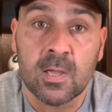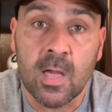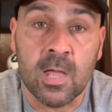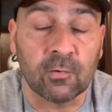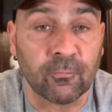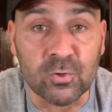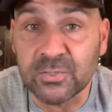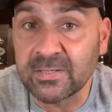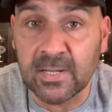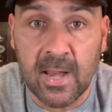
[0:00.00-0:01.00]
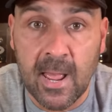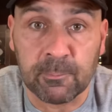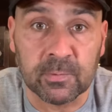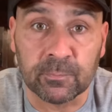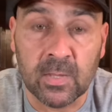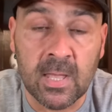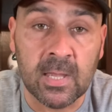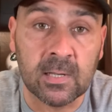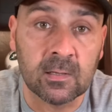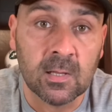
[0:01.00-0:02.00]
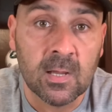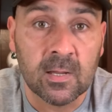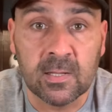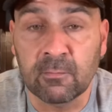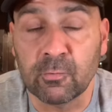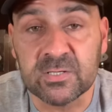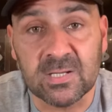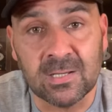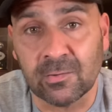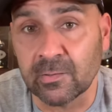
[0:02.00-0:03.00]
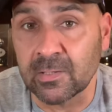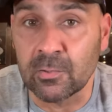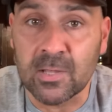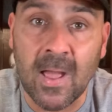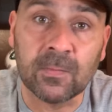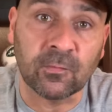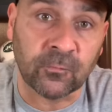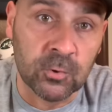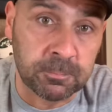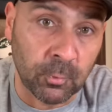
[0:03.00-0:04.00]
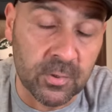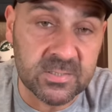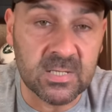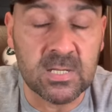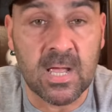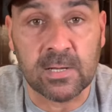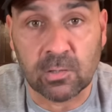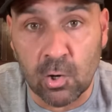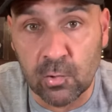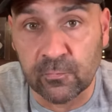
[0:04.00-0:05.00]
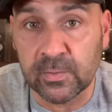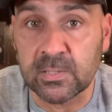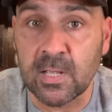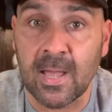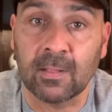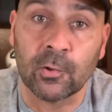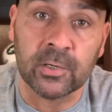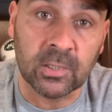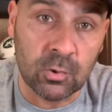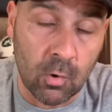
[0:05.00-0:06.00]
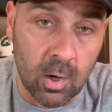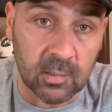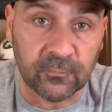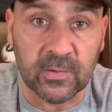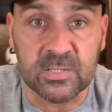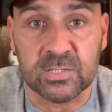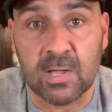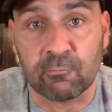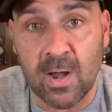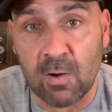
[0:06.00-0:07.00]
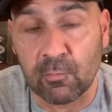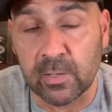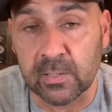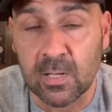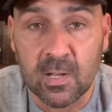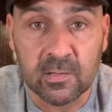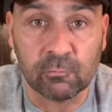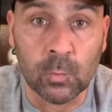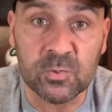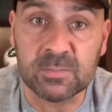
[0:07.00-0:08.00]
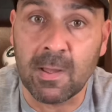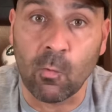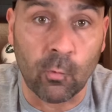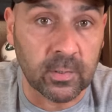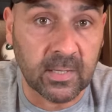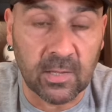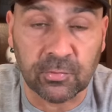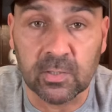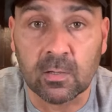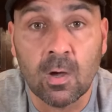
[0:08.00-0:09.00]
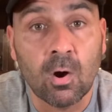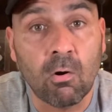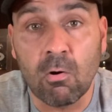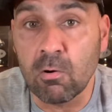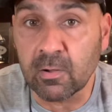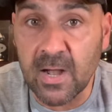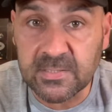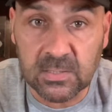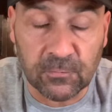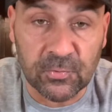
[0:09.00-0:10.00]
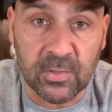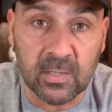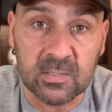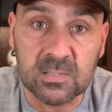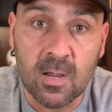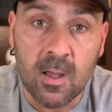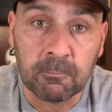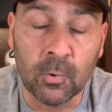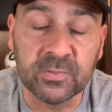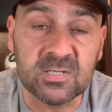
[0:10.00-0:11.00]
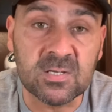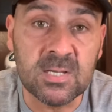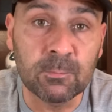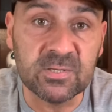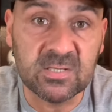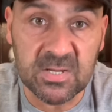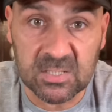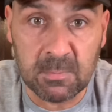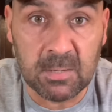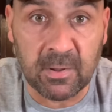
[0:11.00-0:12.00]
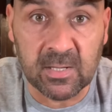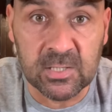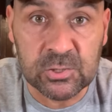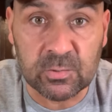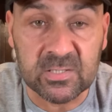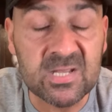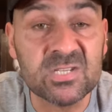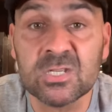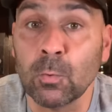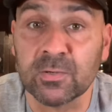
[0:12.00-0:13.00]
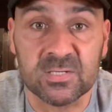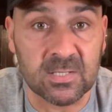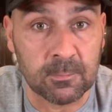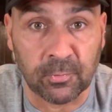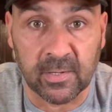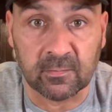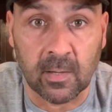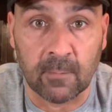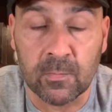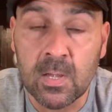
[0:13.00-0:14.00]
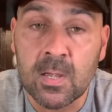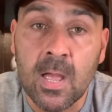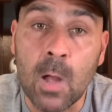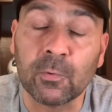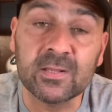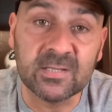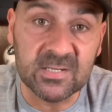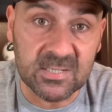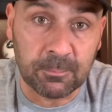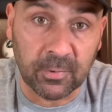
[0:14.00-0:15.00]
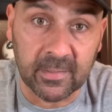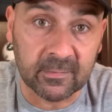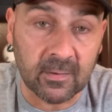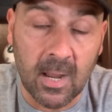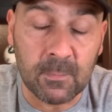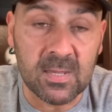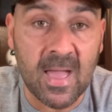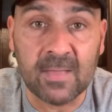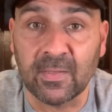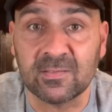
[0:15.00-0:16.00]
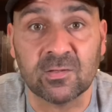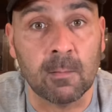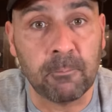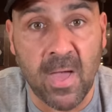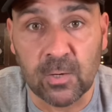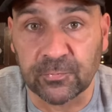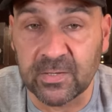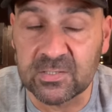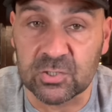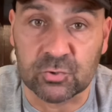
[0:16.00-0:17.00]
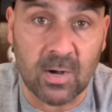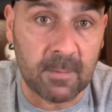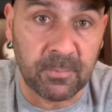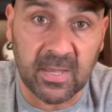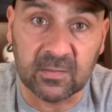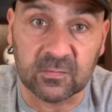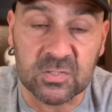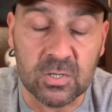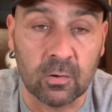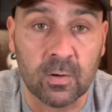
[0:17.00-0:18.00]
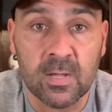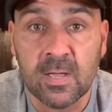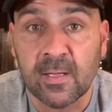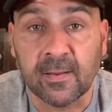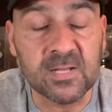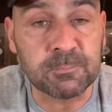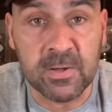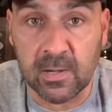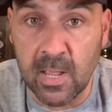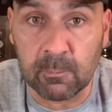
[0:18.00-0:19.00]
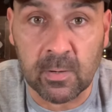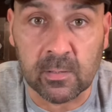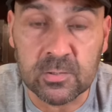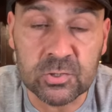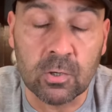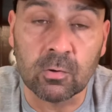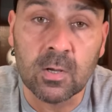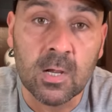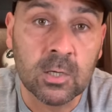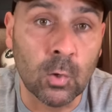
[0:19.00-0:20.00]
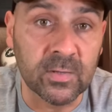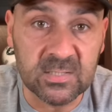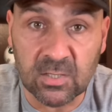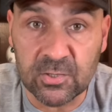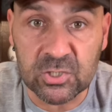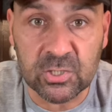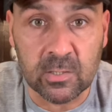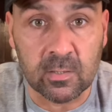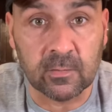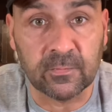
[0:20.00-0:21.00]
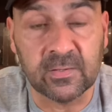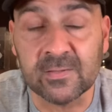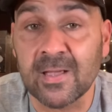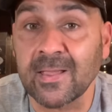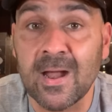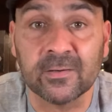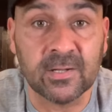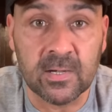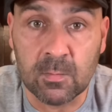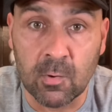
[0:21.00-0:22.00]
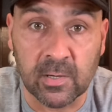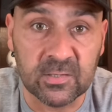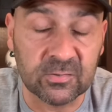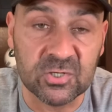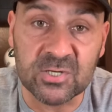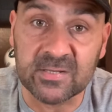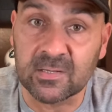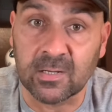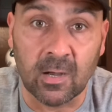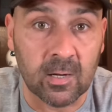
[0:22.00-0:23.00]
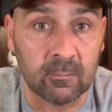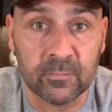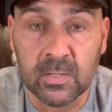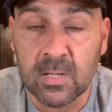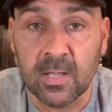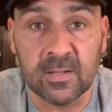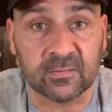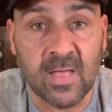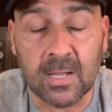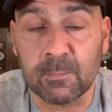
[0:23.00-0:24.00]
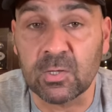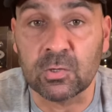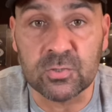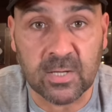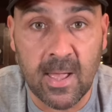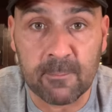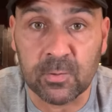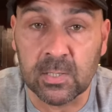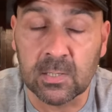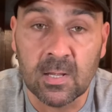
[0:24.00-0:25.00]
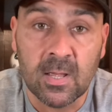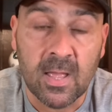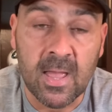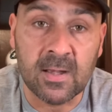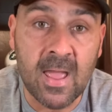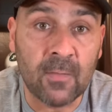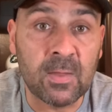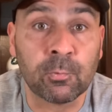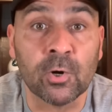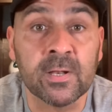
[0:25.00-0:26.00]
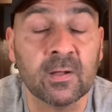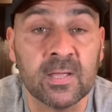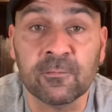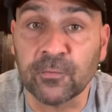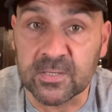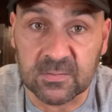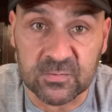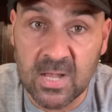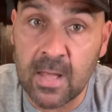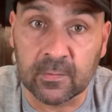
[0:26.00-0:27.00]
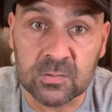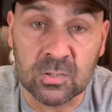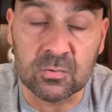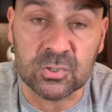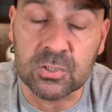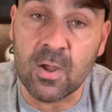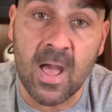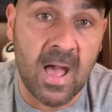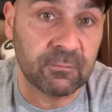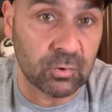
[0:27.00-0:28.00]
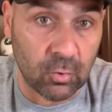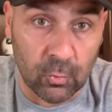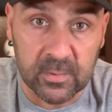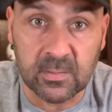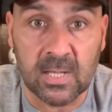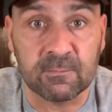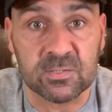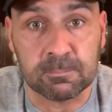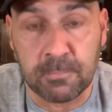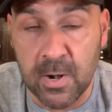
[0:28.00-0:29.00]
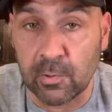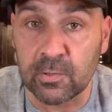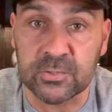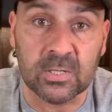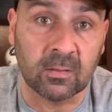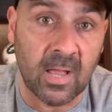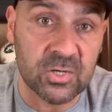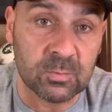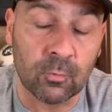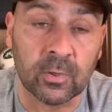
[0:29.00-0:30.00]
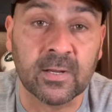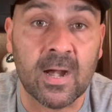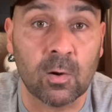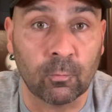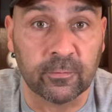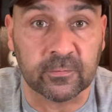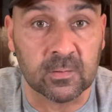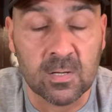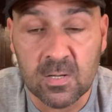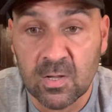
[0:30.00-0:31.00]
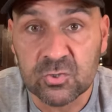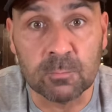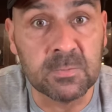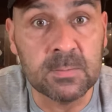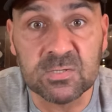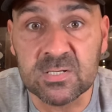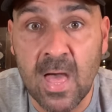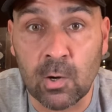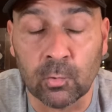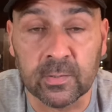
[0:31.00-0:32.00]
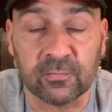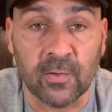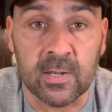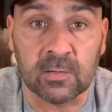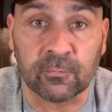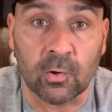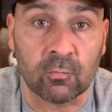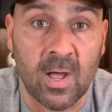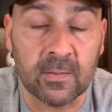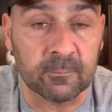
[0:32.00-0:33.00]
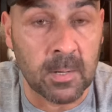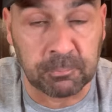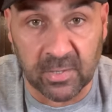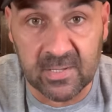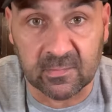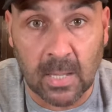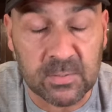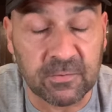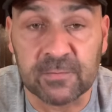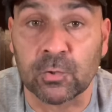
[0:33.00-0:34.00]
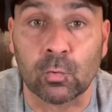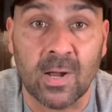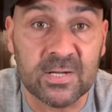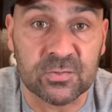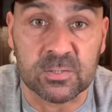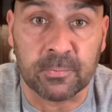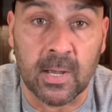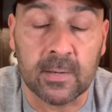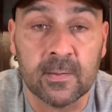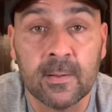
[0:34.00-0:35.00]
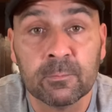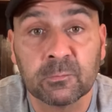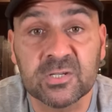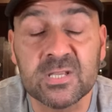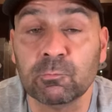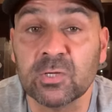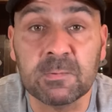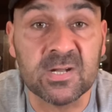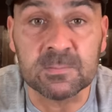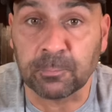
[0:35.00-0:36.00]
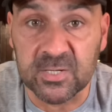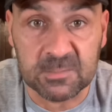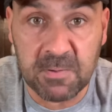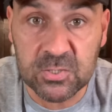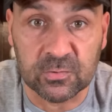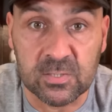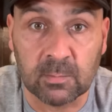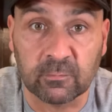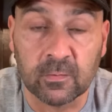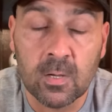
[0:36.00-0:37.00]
And unfortunately, it didn't happen. And it was either, you know, you had the food poisoning, you had COVID, you had learning new offense, you had route running, you had rumors about work ethic, all kinds of different things. But when the team was decimated by injuries, he still wasn't seeing playing time. And when he did see playing time, he had like dumb penalties and drop passes. So it's been a nightmare. So going into this year, he's not guaranteed any money, so the Jets can cut him. And it's not going to be a huge cap hit. And now they brought in an influx of talent, too. So you have your Corey Davis, Berrios, Elijah Moore, and Garrett Wilson. So Mims is not only fighting for a playing time. He's fighting for a roster spot because he doesn't play special teams.